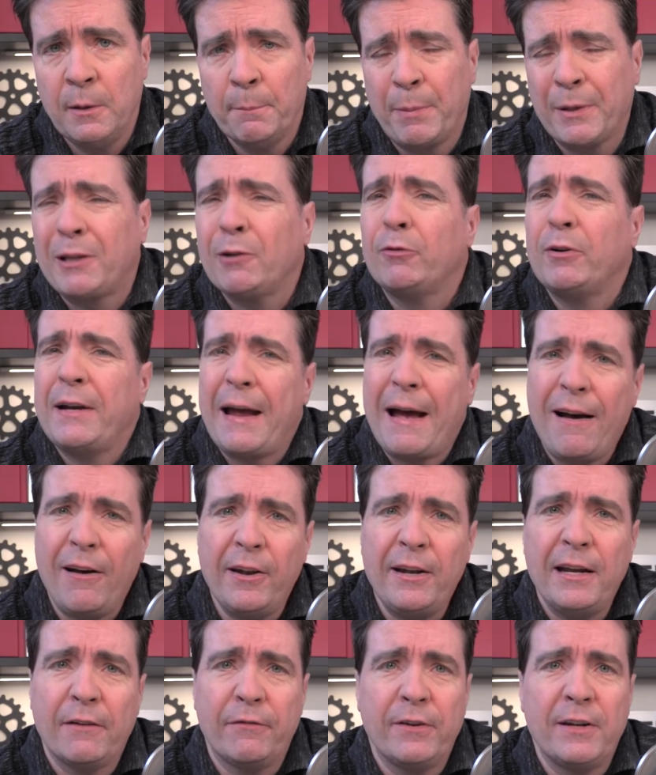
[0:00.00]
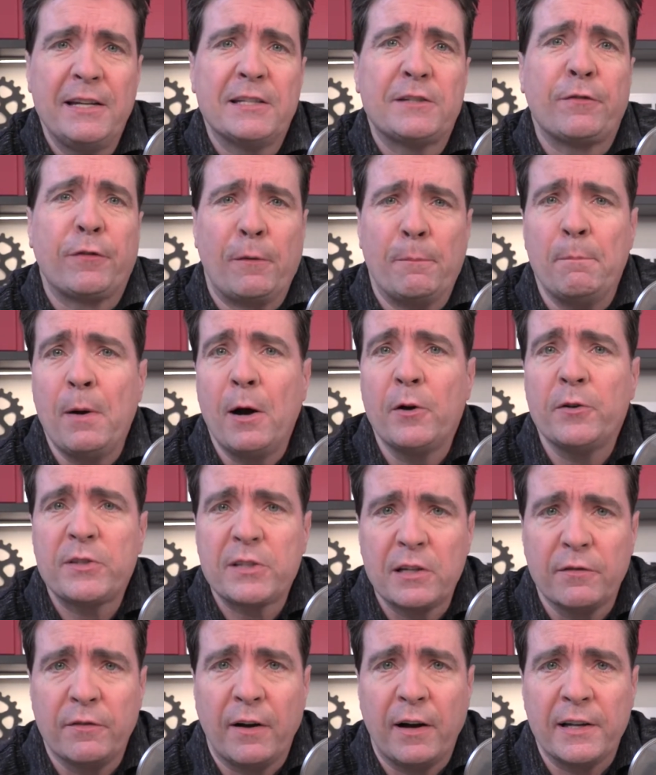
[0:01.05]
But the reality of it is, for
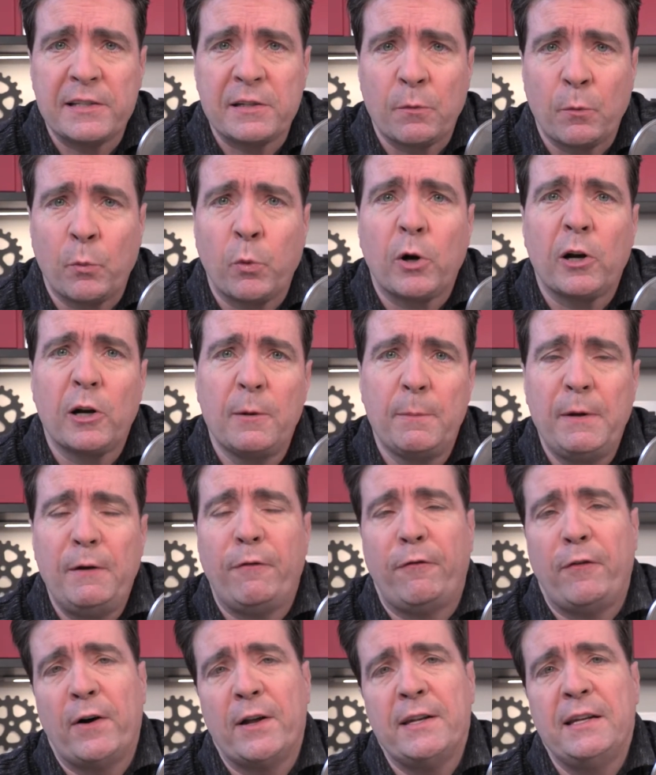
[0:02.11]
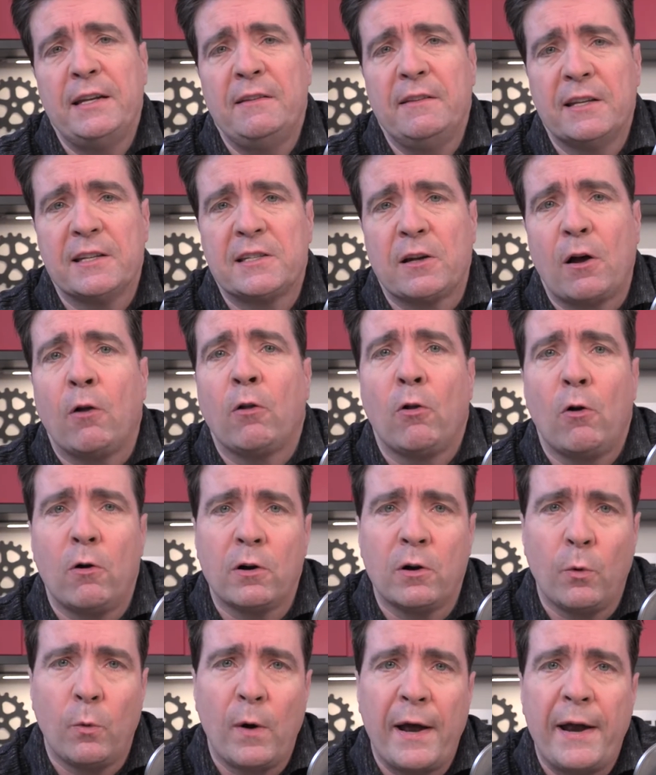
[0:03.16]
most of us, we're going to be funding this
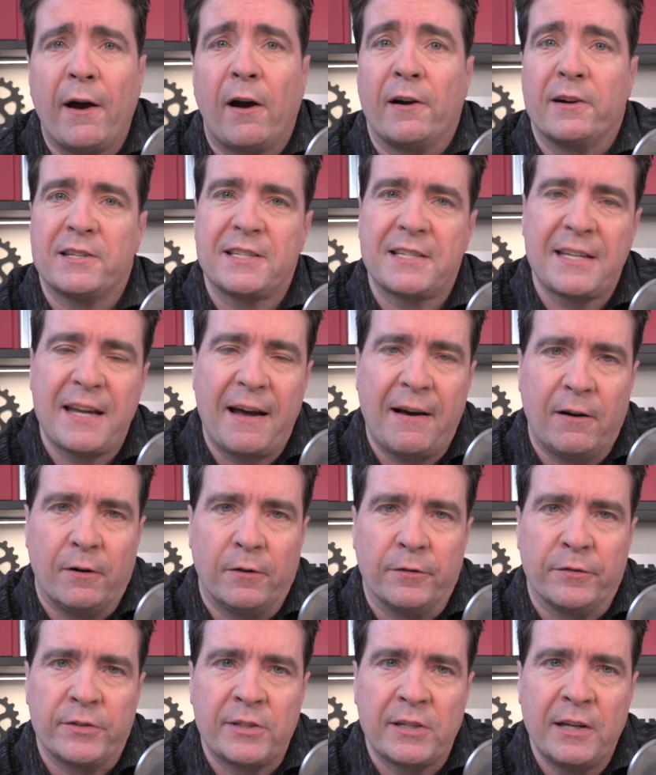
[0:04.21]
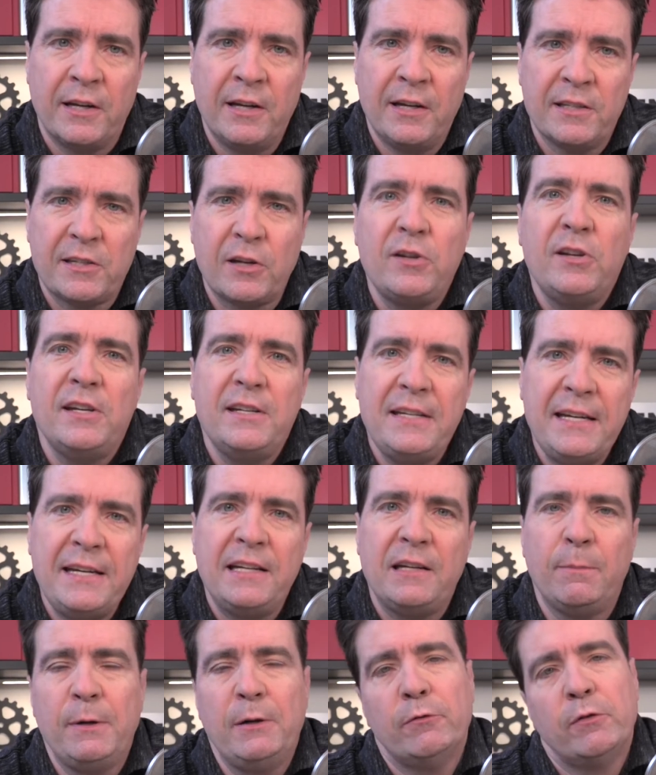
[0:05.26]
along the way ourselves. So you
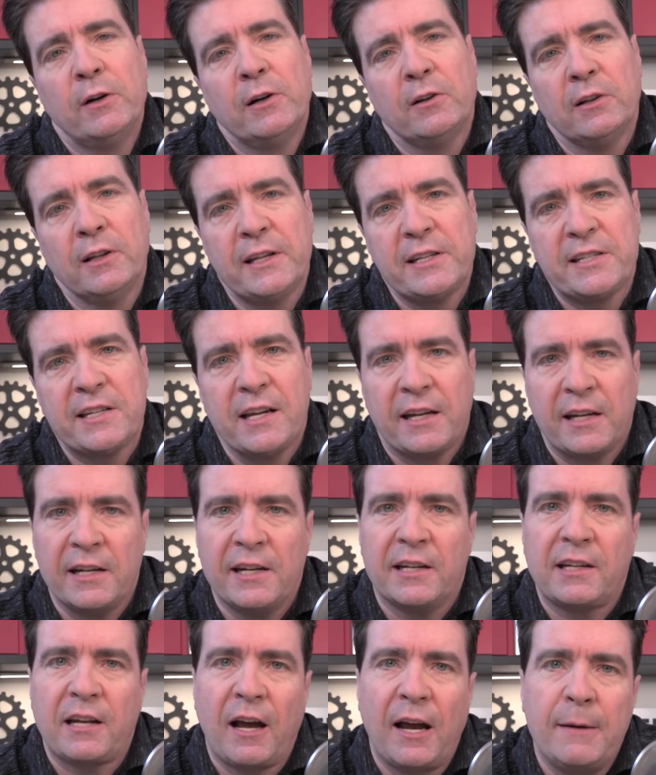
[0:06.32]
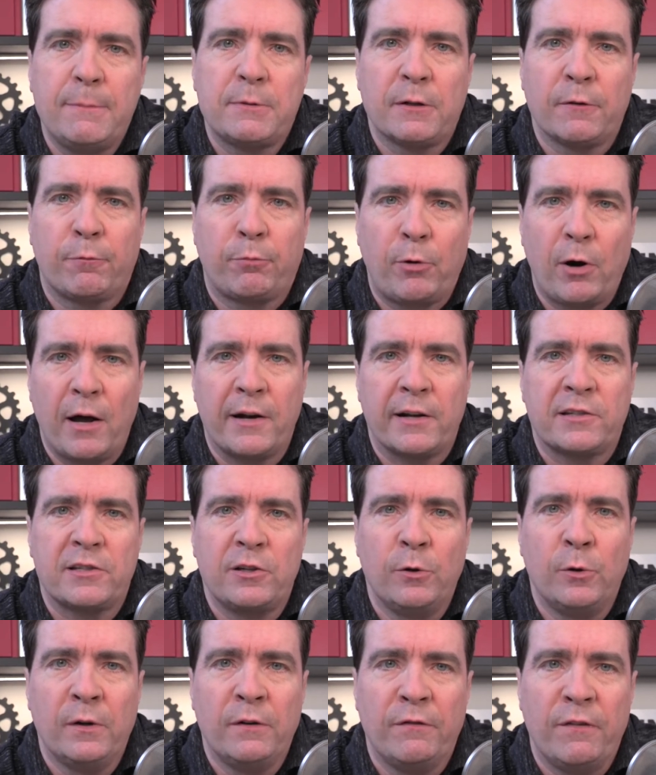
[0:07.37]
need to be realistic in the types of
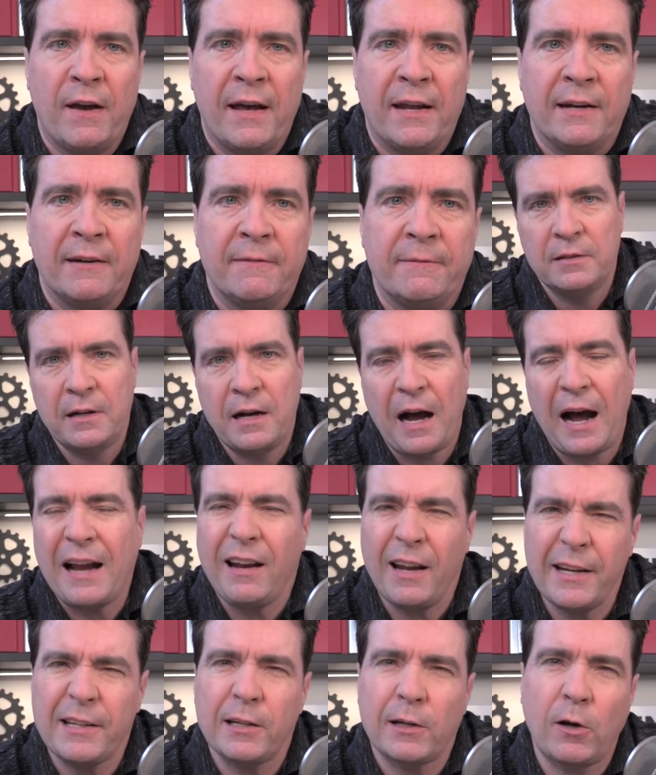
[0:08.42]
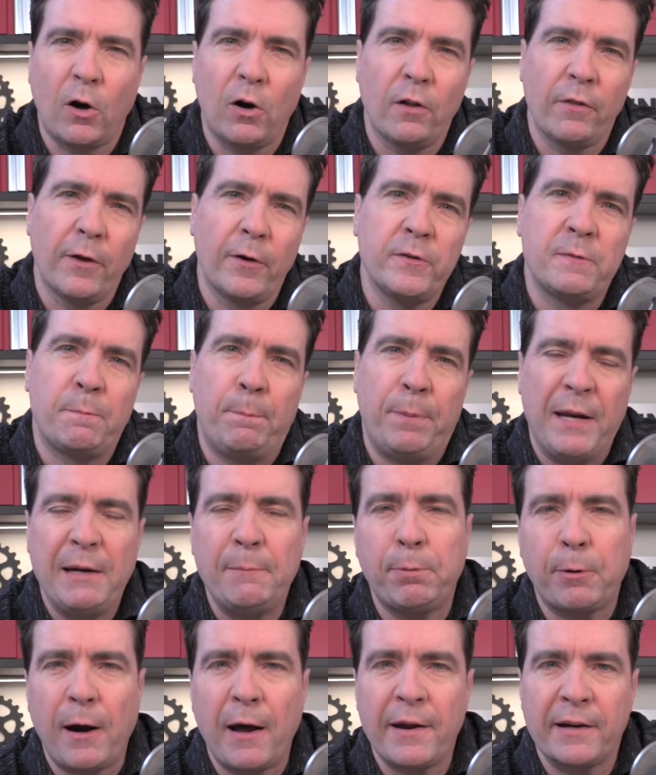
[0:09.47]
products you invent. I like to call those
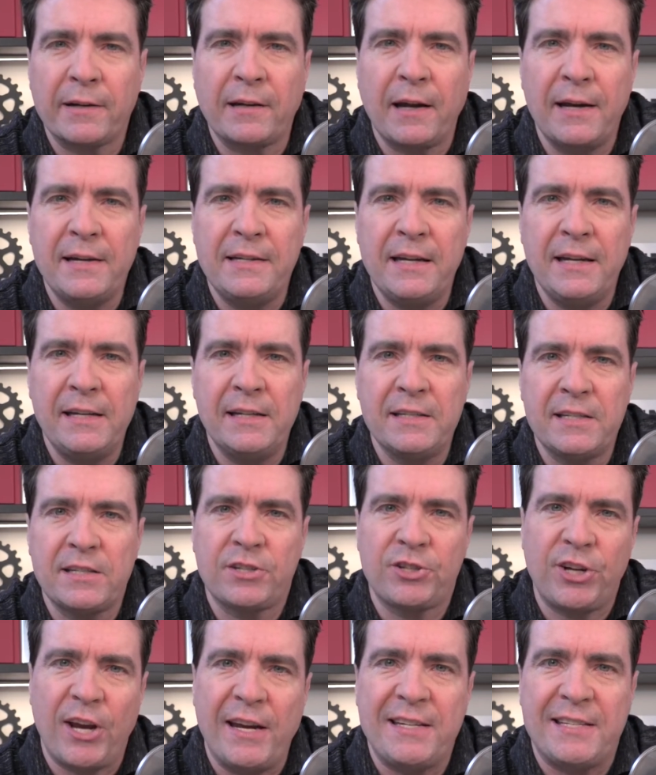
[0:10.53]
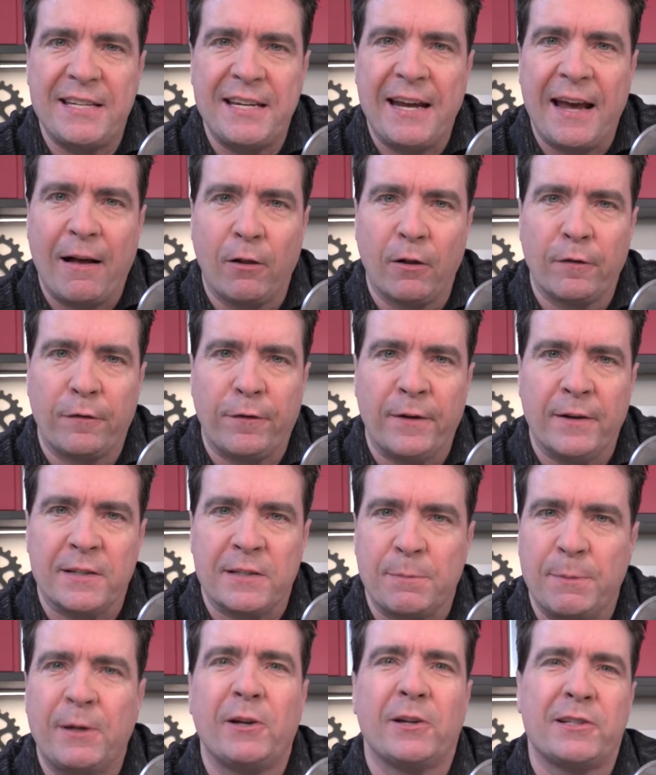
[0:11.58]
big product ideas chasing
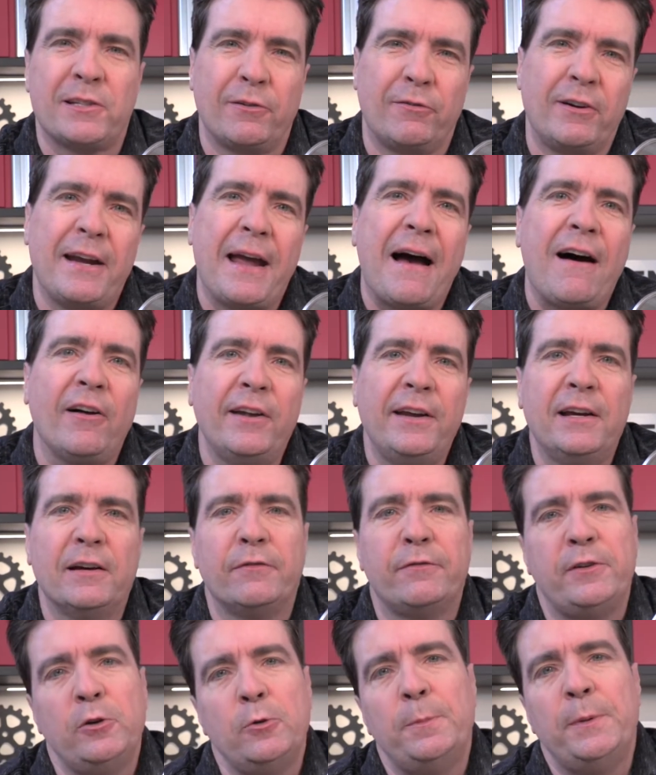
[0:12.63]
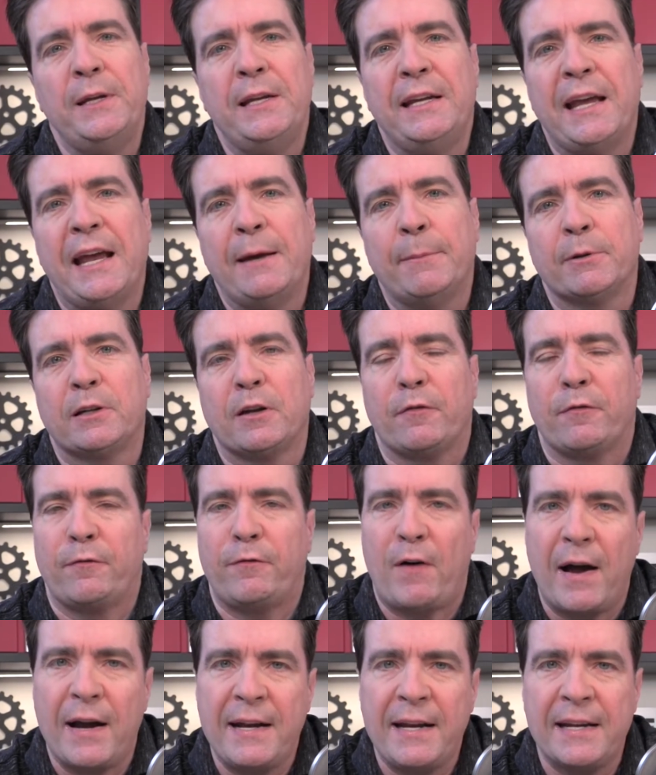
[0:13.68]
elephants, because the reality of you being able to
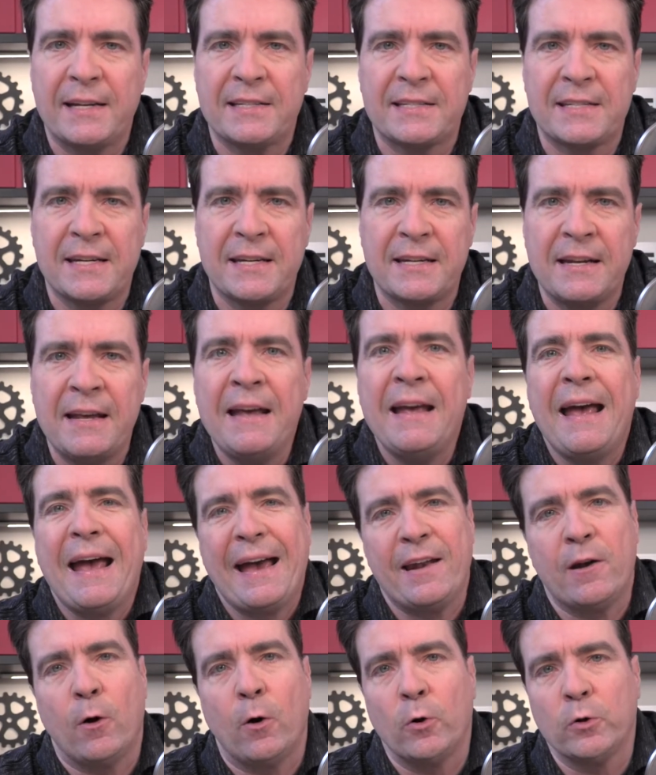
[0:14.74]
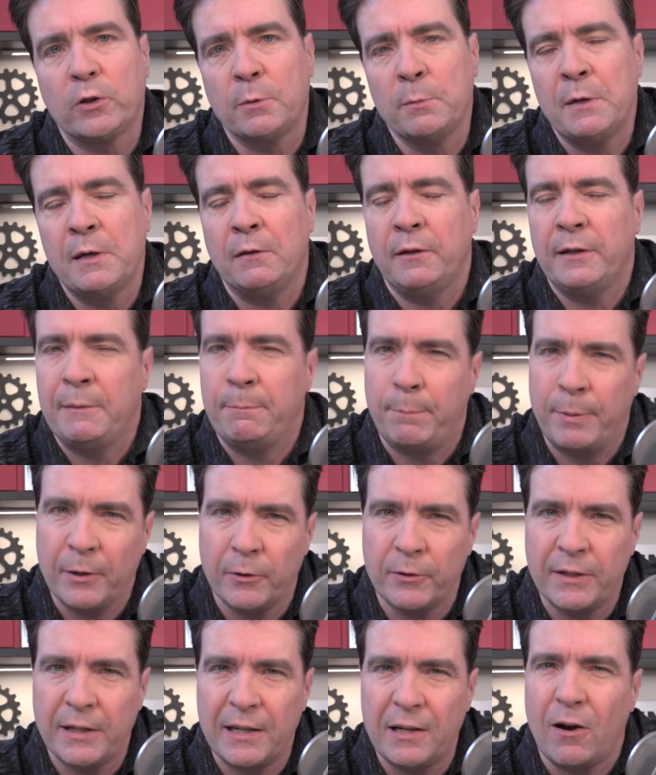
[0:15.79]
finance it and ultimately
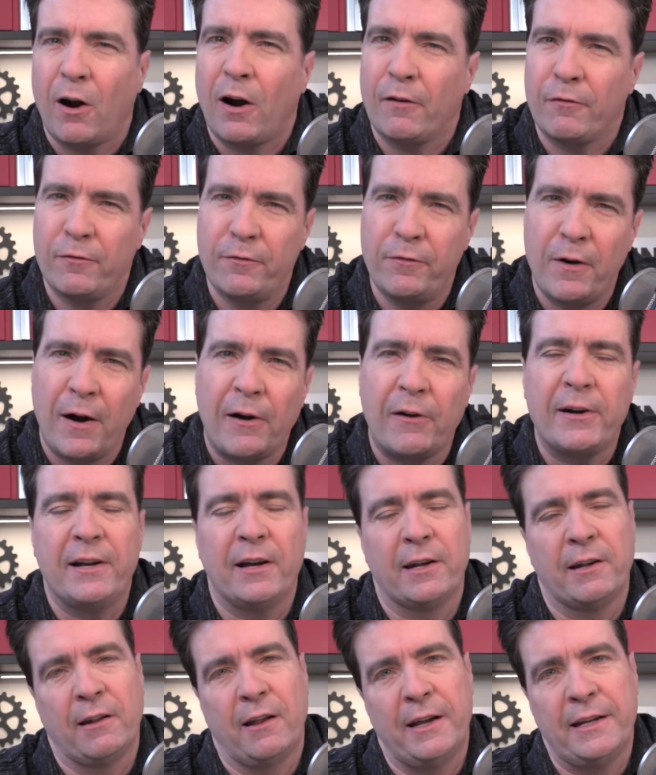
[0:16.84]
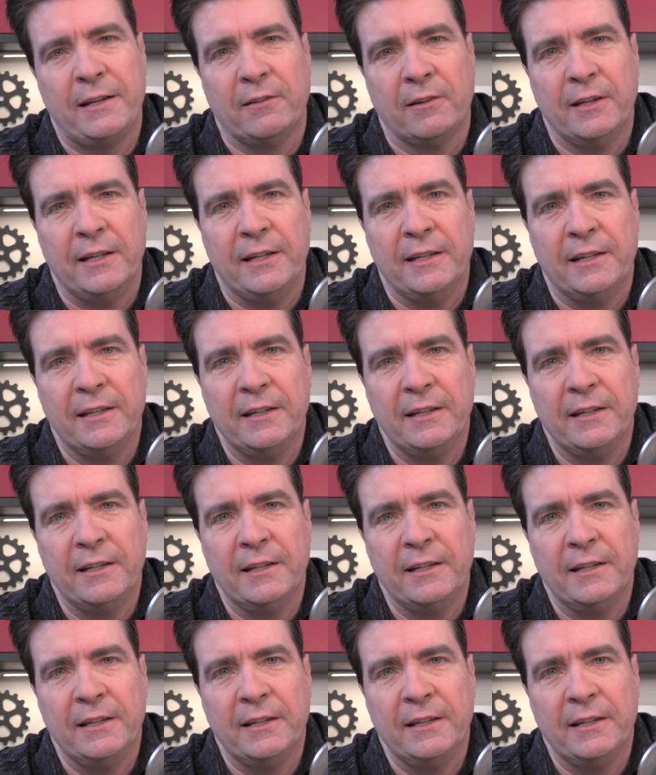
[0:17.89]
build it are very unlikely.